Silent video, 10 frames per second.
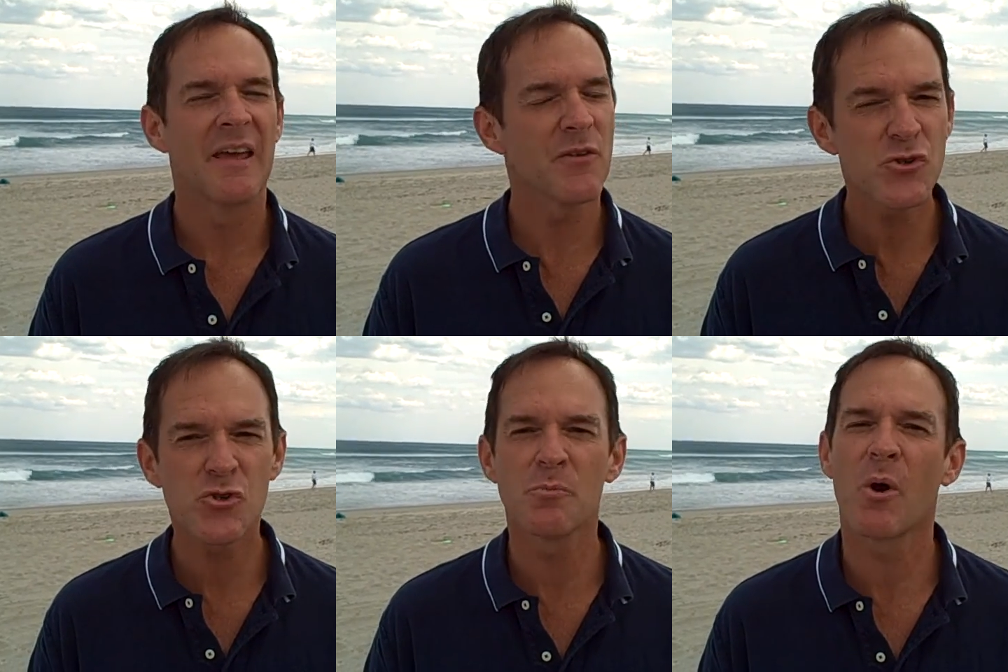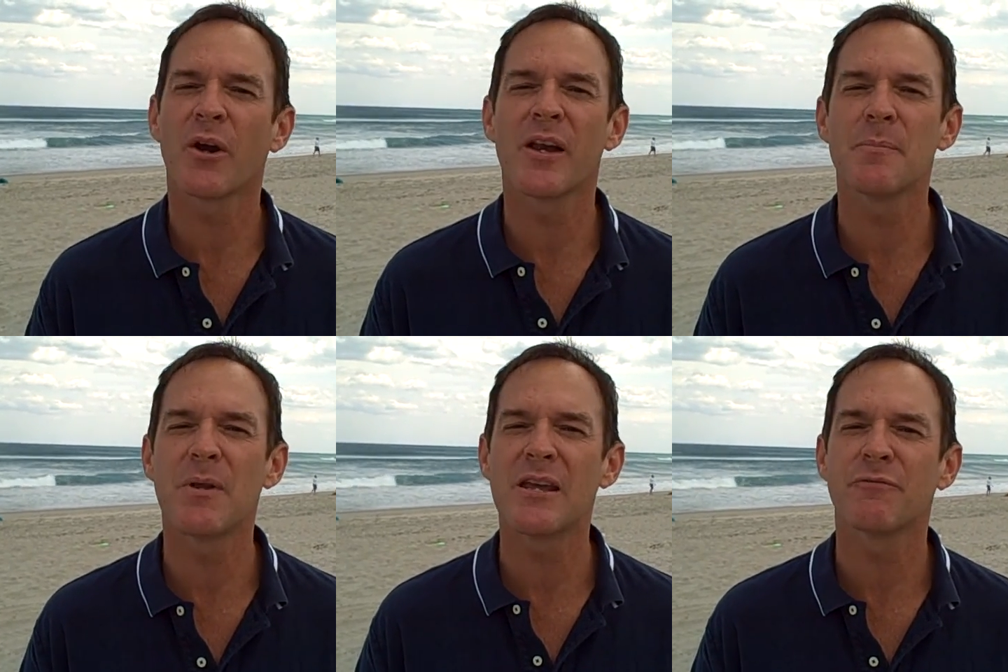And this is your market
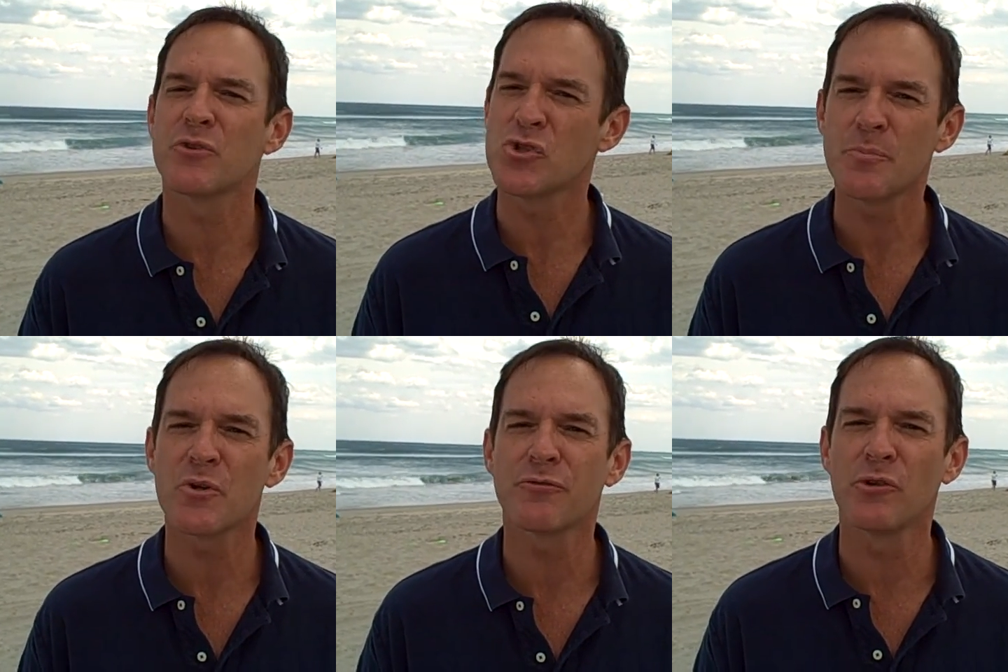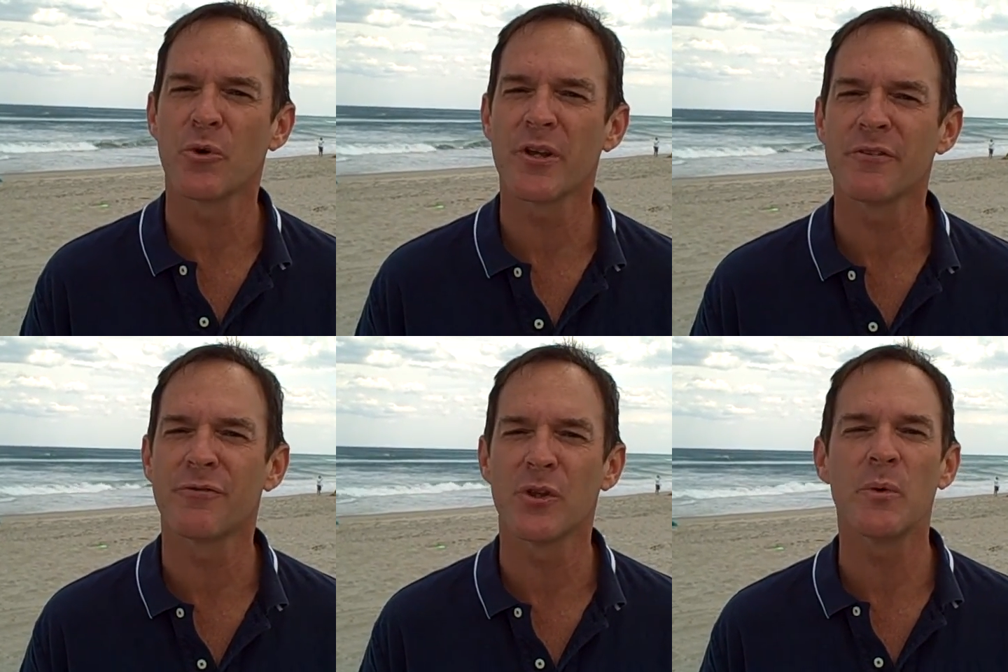update for Jupiter,
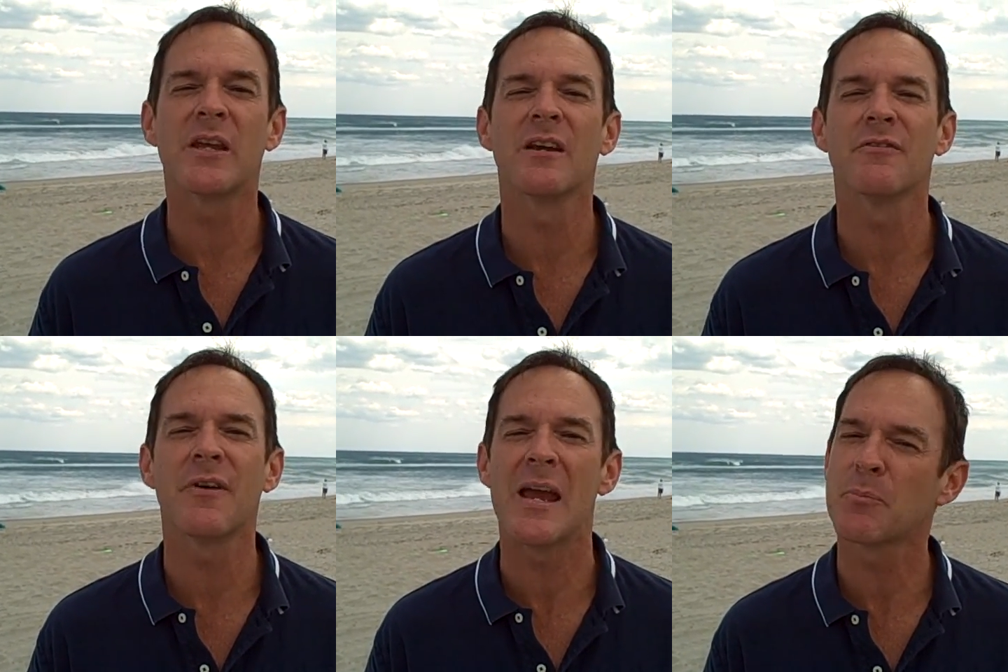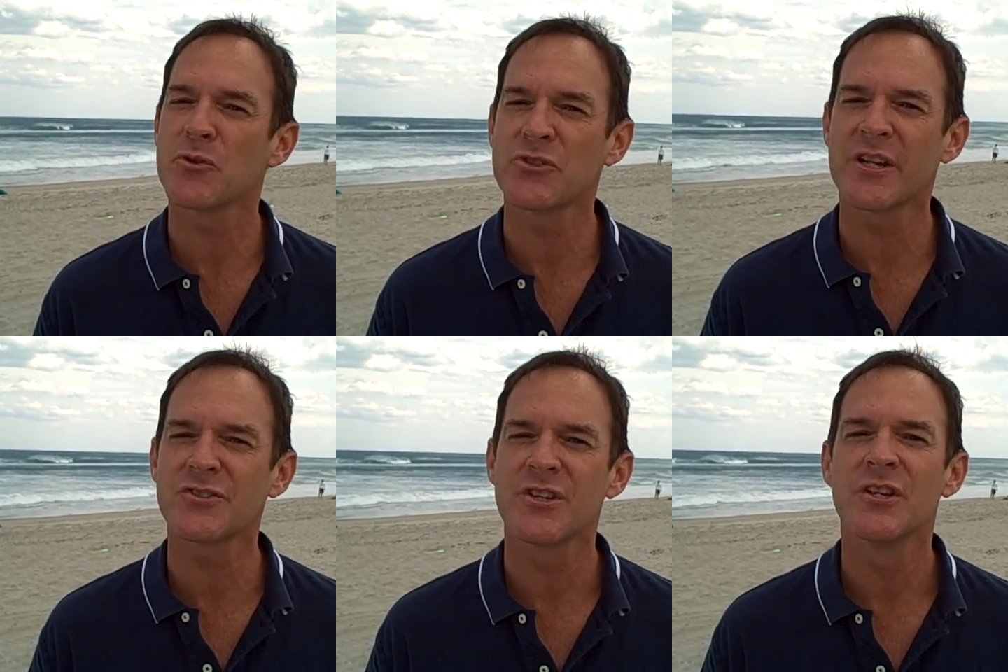Florida for the week of April
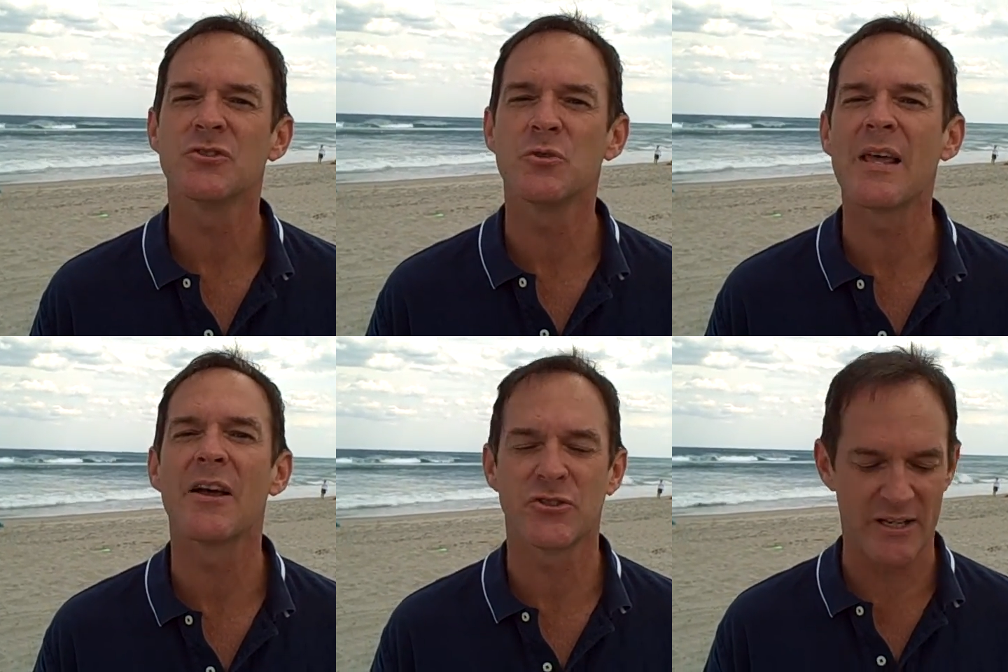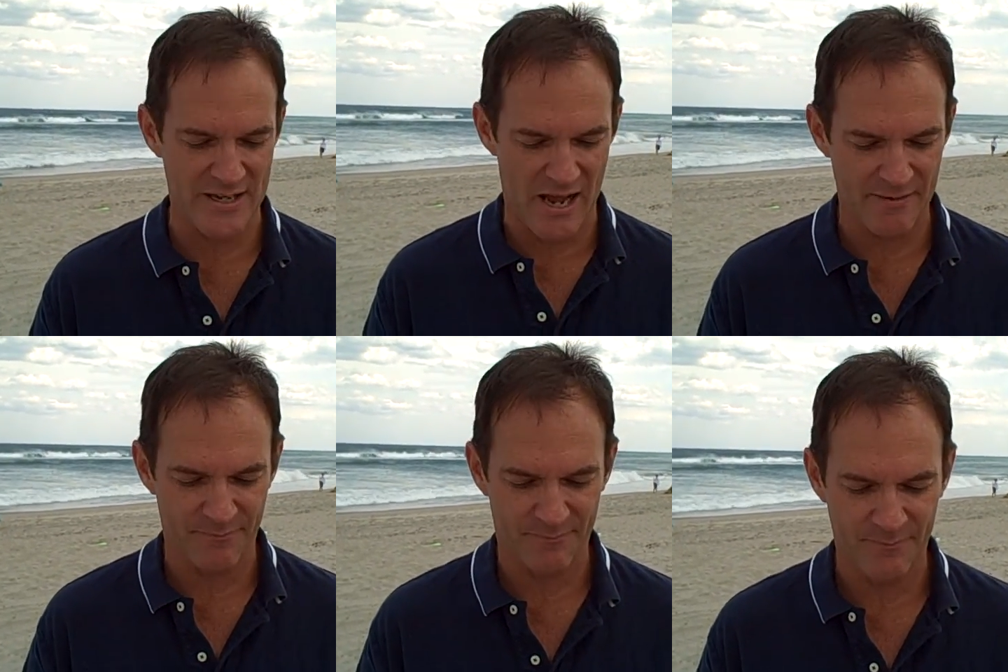6, 2009.